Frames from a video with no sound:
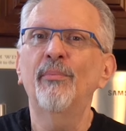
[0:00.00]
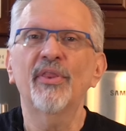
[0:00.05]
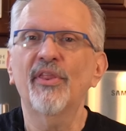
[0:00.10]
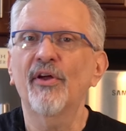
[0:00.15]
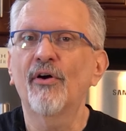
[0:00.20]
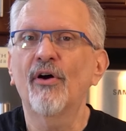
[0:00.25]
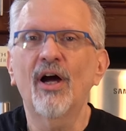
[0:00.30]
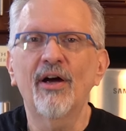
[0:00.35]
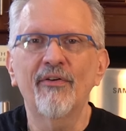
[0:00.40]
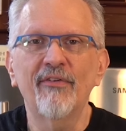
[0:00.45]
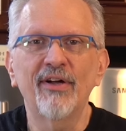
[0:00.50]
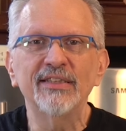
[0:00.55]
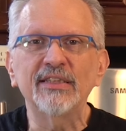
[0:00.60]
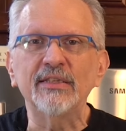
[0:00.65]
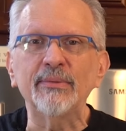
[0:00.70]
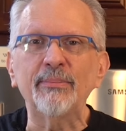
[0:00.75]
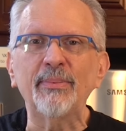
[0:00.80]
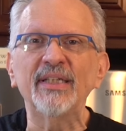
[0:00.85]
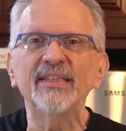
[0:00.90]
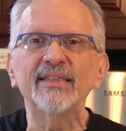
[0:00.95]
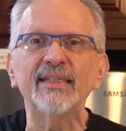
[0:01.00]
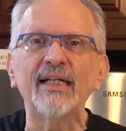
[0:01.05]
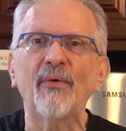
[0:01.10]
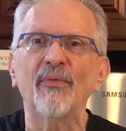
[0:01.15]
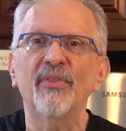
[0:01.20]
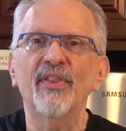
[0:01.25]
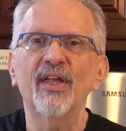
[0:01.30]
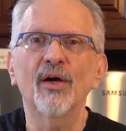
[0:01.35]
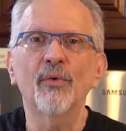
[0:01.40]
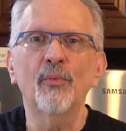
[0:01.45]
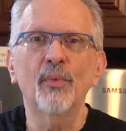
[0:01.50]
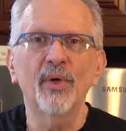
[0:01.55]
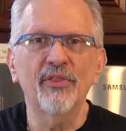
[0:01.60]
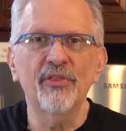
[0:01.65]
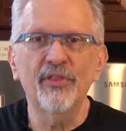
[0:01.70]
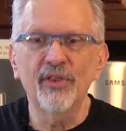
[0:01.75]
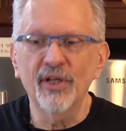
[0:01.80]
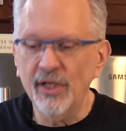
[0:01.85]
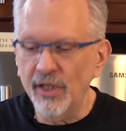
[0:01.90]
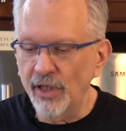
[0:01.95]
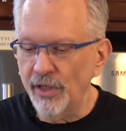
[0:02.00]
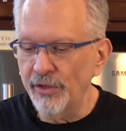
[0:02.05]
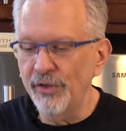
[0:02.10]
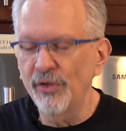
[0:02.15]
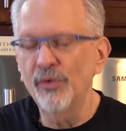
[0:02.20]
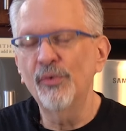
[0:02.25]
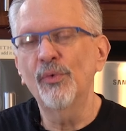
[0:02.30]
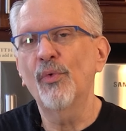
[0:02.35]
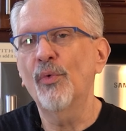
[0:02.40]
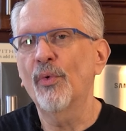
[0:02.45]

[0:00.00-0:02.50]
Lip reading: but there are recipes out there with the glue,